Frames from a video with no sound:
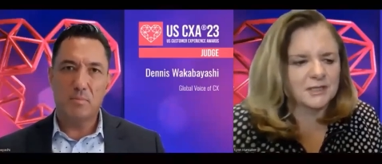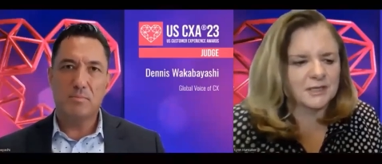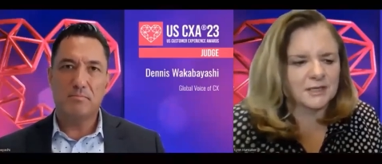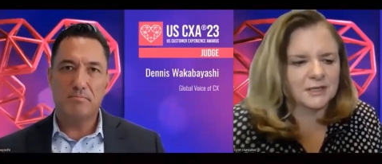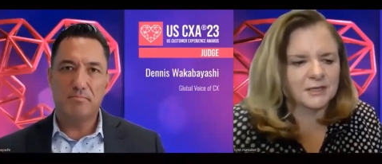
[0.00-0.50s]

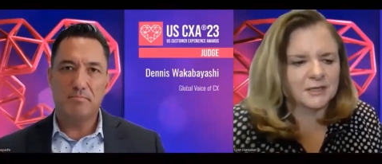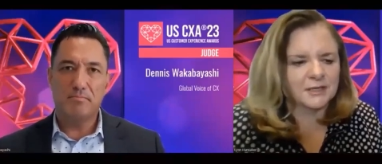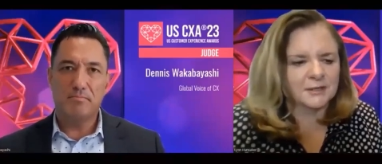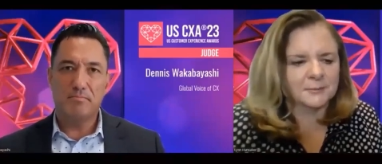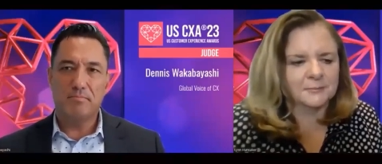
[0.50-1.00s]

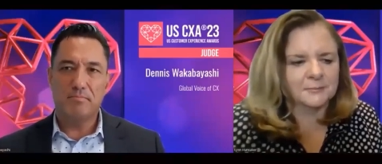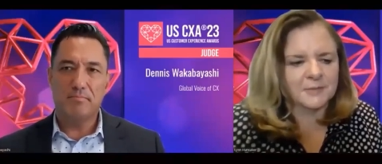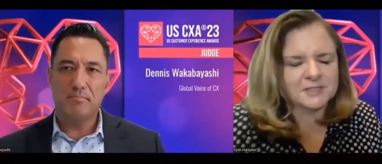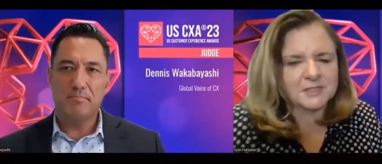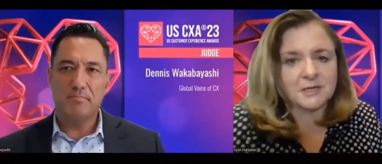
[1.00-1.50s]
Speaker 1: Um, I
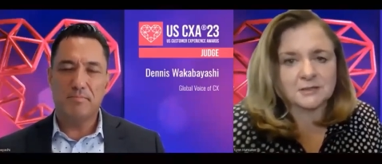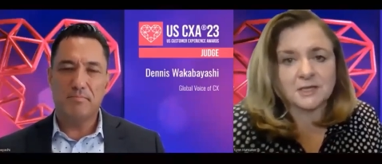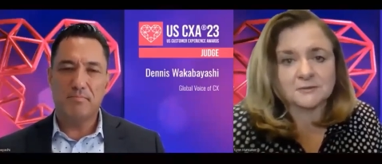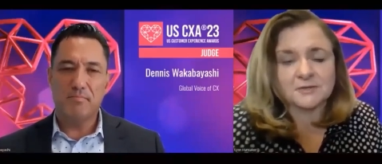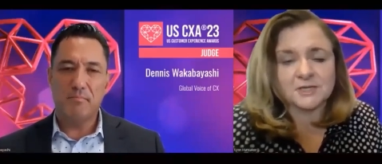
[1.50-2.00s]
saw a lot
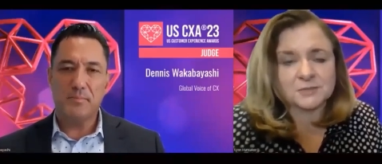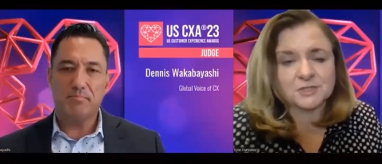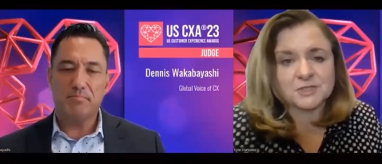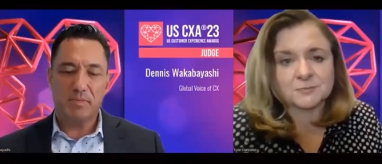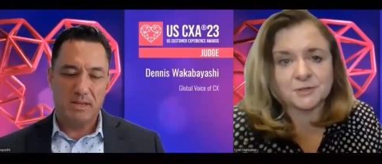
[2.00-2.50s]
of customer
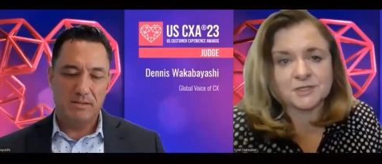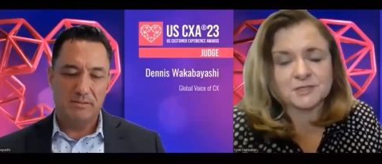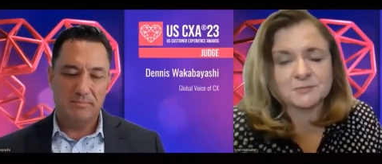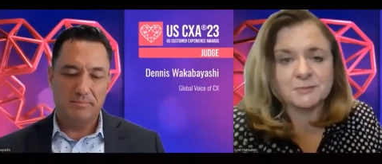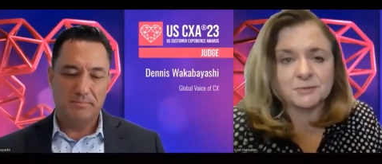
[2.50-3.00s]
experience
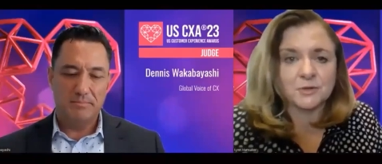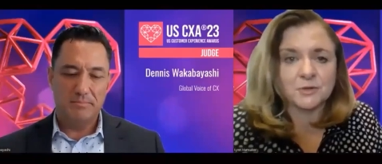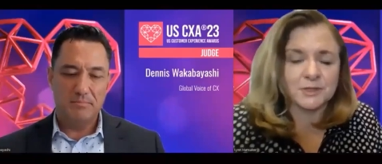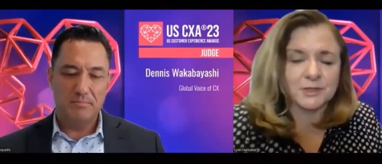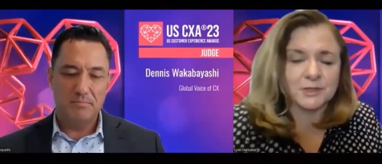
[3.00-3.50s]
people
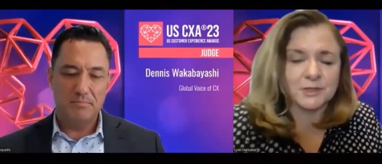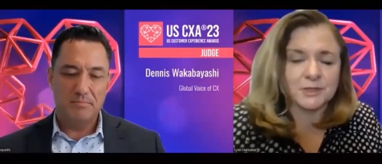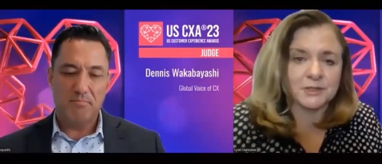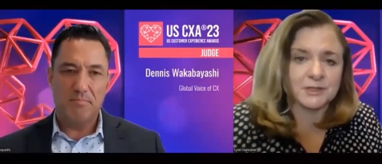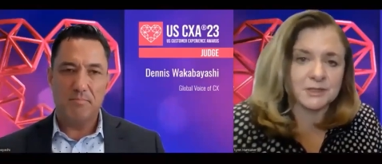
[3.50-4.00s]
going
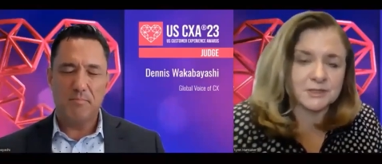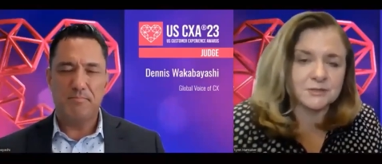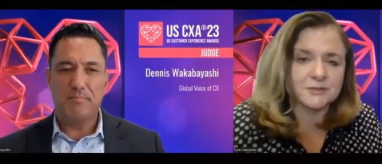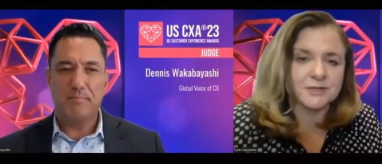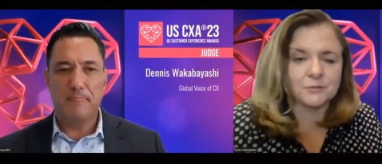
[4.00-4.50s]
into that
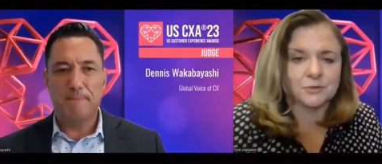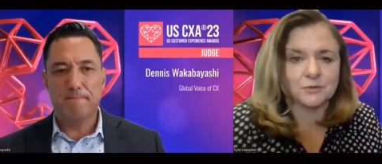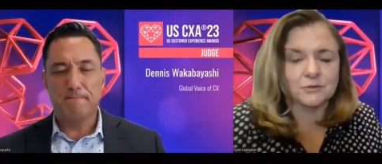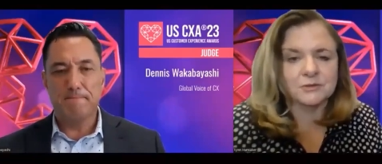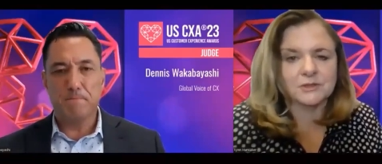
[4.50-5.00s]
role
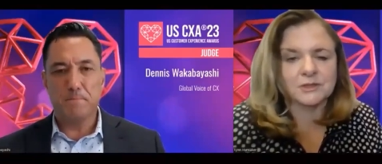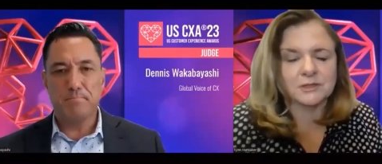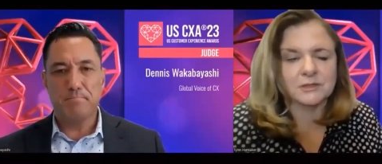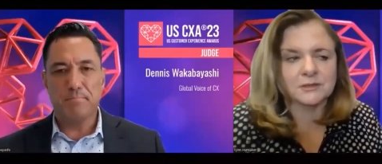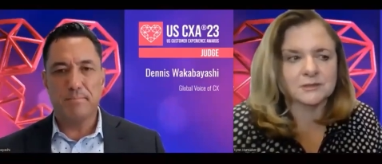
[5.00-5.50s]

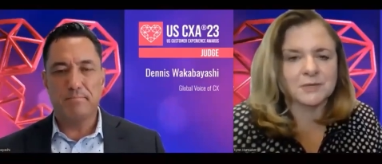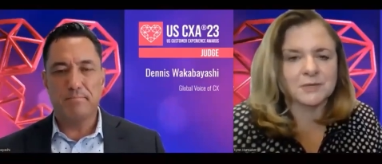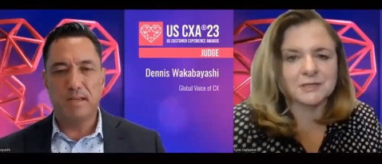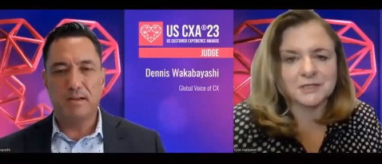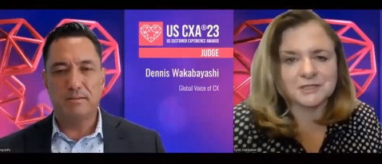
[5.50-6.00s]
uh, in my
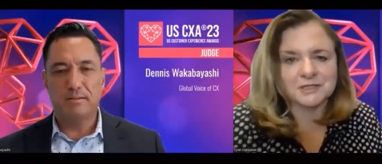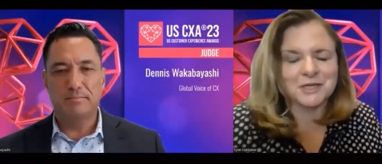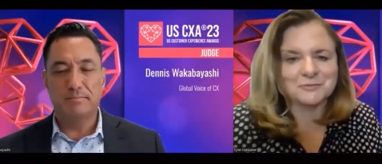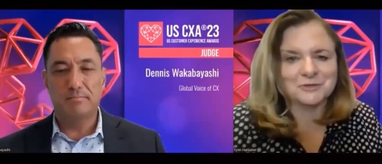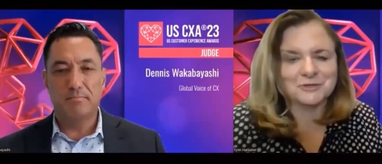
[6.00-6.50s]
LinkedIn
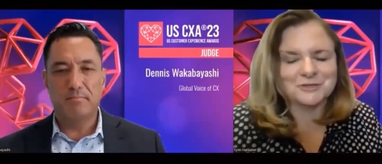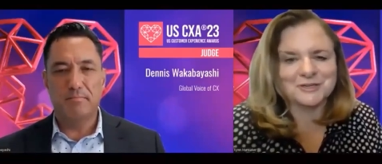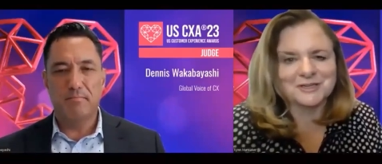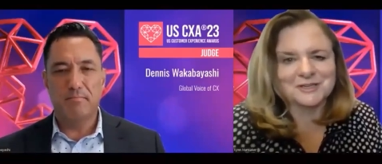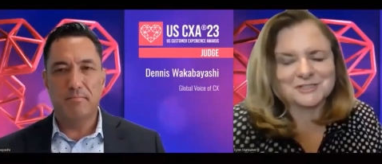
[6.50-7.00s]
network.
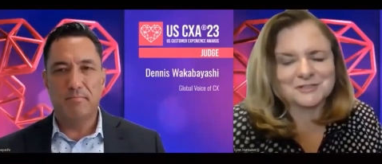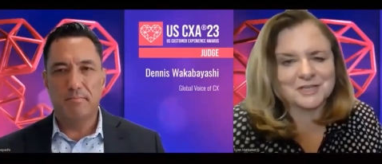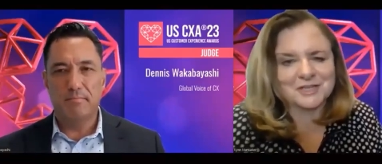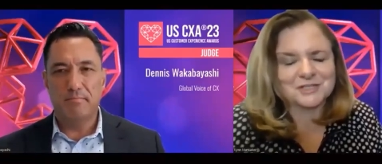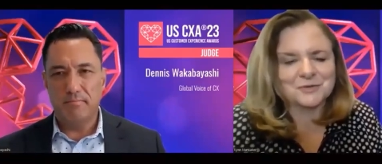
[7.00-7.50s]
So
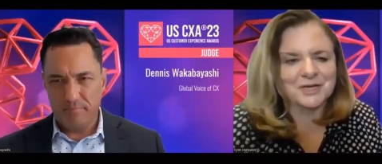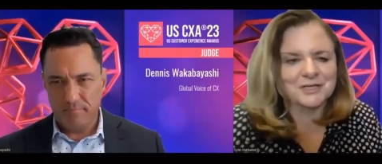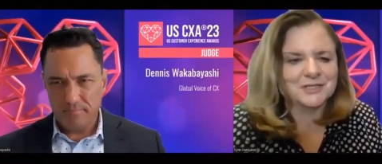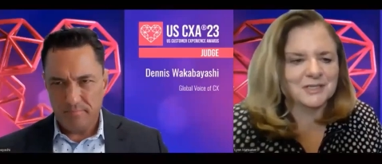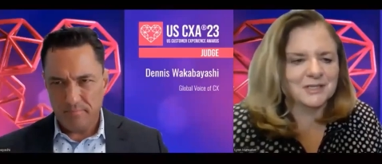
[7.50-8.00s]
that's great.
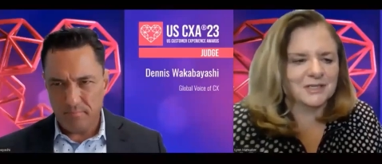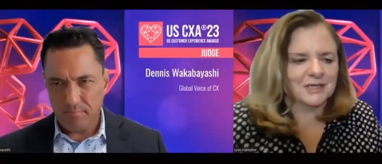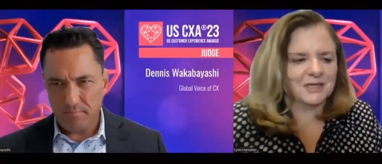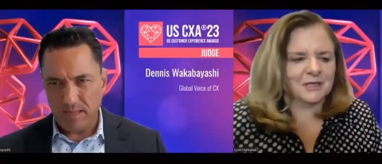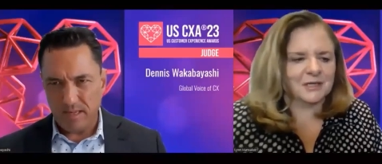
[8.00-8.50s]

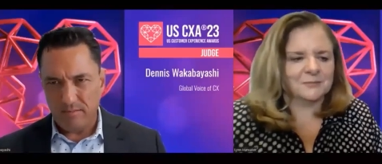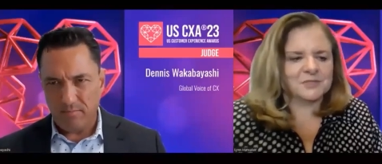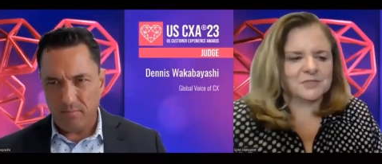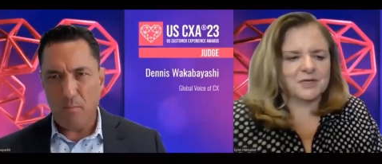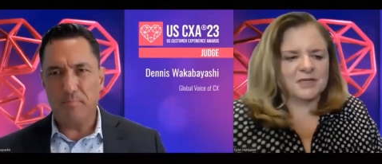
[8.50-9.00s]
Um,
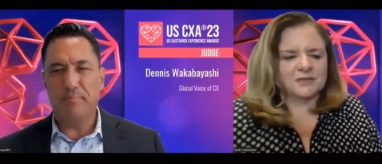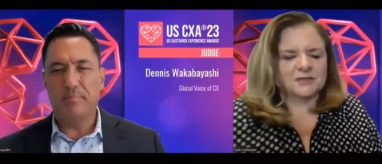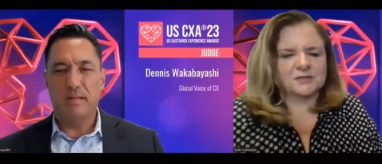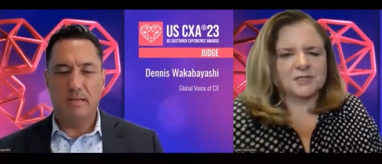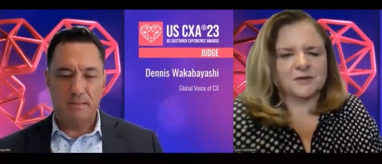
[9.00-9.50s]
so I think
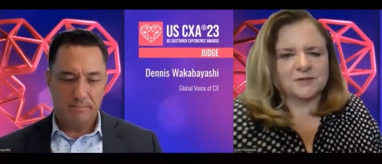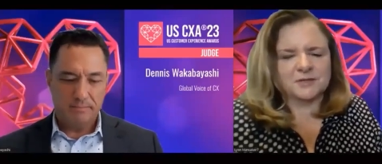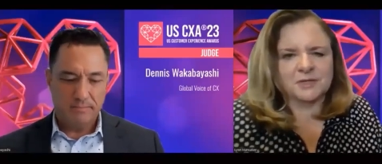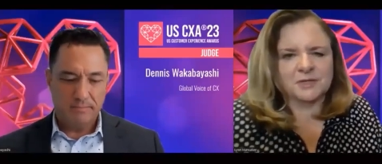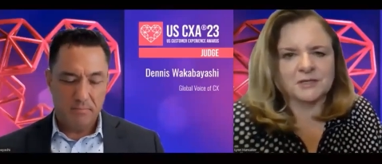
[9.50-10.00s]
there's definitely
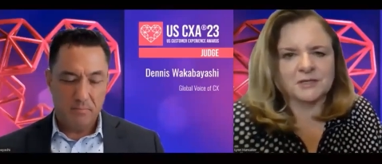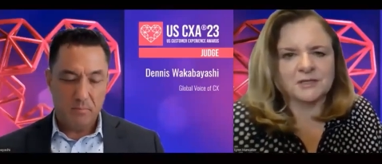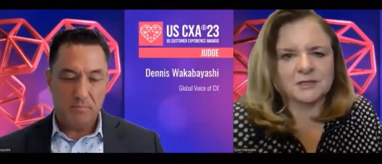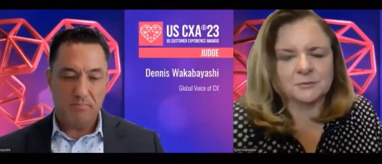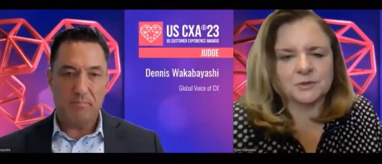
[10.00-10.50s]
been
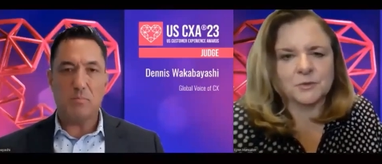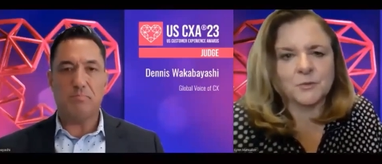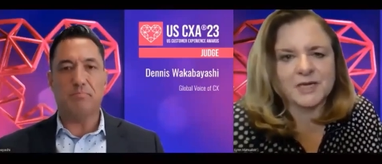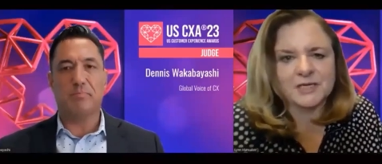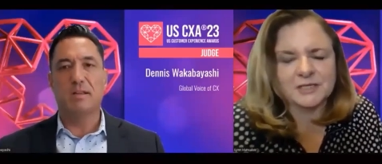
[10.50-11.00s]
a real
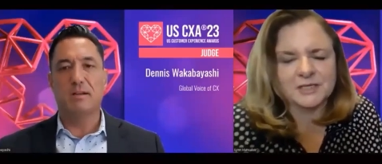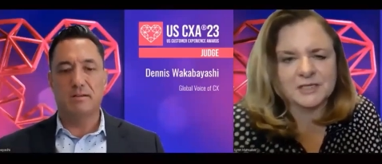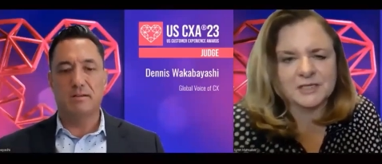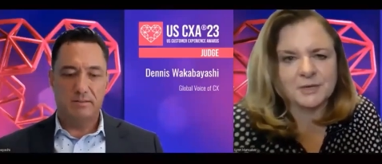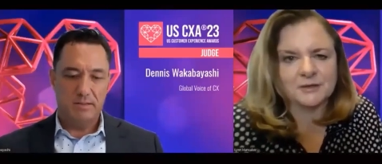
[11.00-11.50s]
awakening
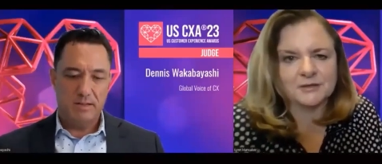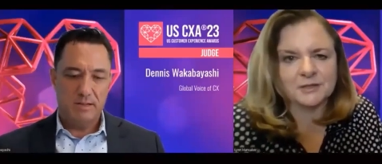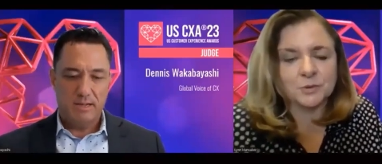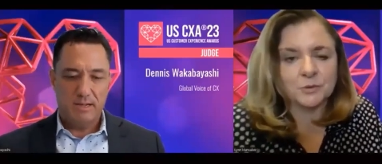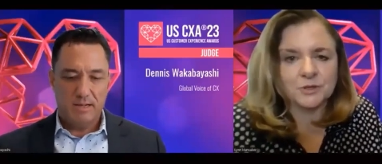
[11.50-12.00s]
about the
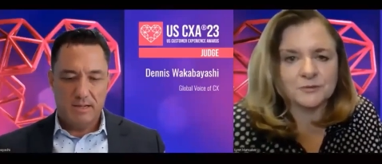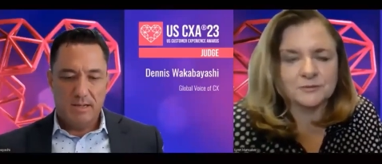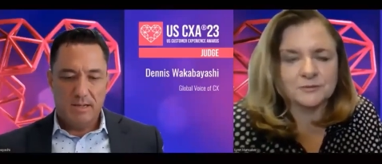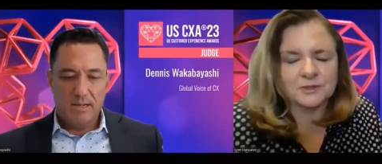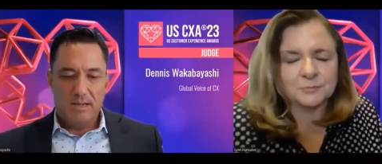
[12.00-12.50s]
employee,
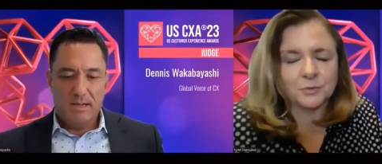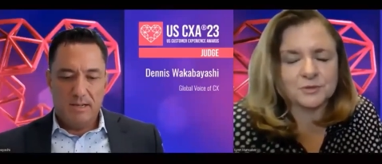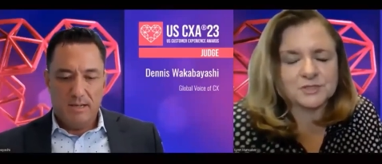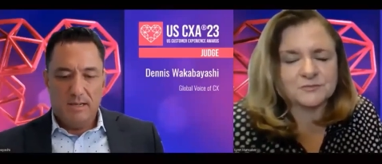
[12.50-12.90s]
the importance of